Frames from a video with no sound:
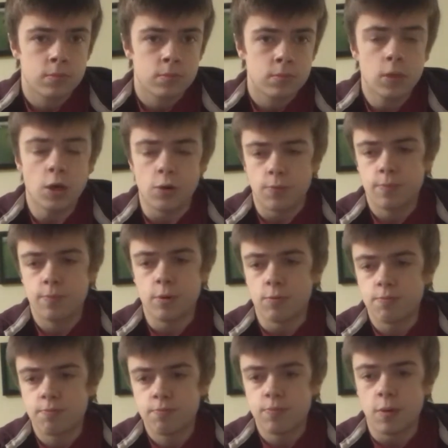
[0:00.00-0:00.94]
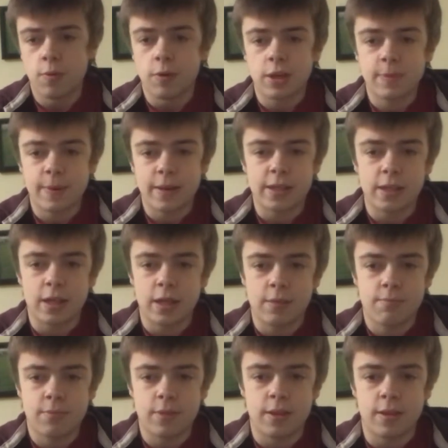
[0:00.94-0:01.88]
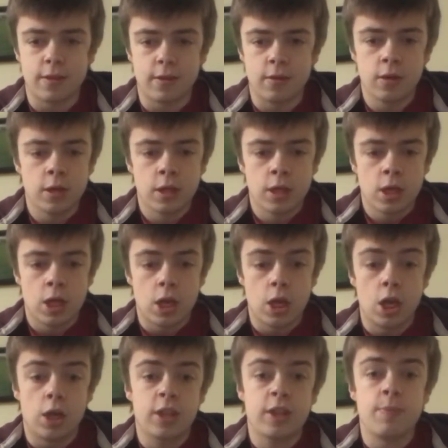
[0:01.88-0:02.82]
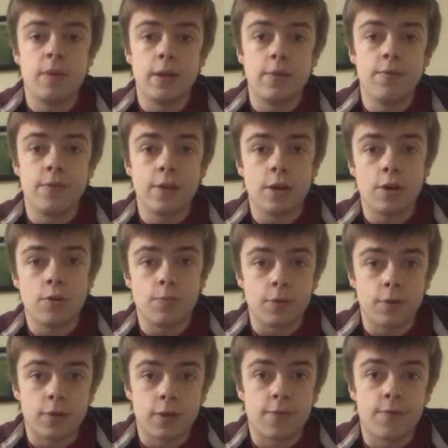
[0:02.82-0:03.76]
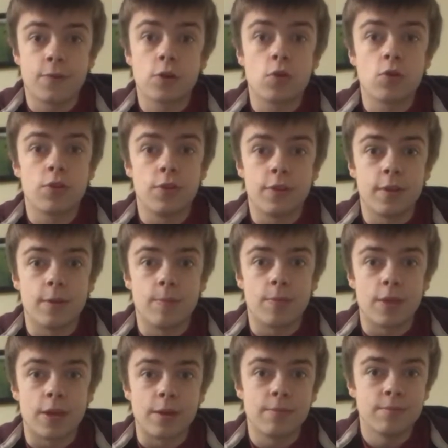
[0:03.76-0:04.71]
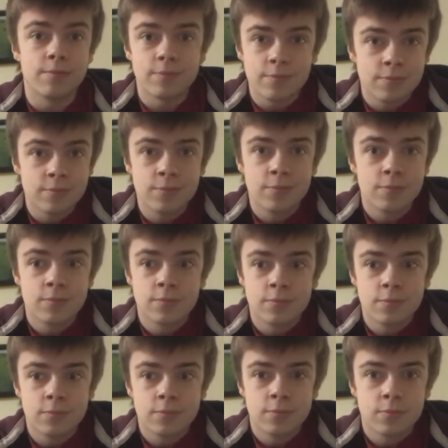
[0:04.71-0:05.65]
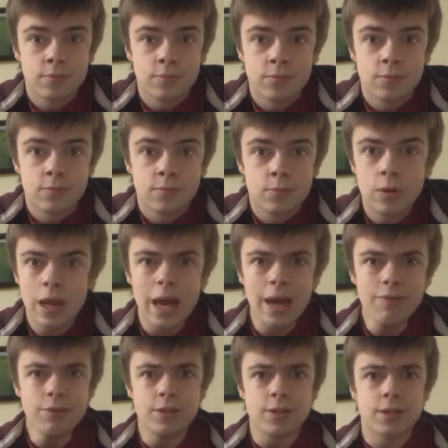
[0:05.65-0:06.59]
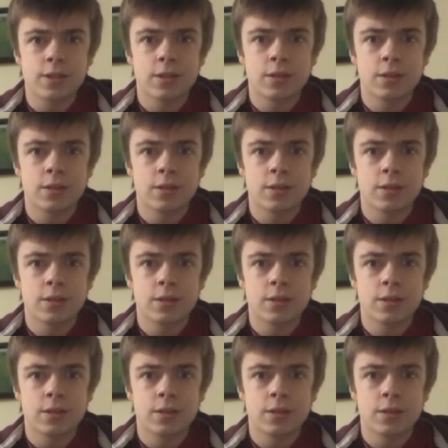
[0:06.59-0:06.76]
Oh, you're probably expecting, like, this is a last-minute video because I've forgotten something. Well, I haven't.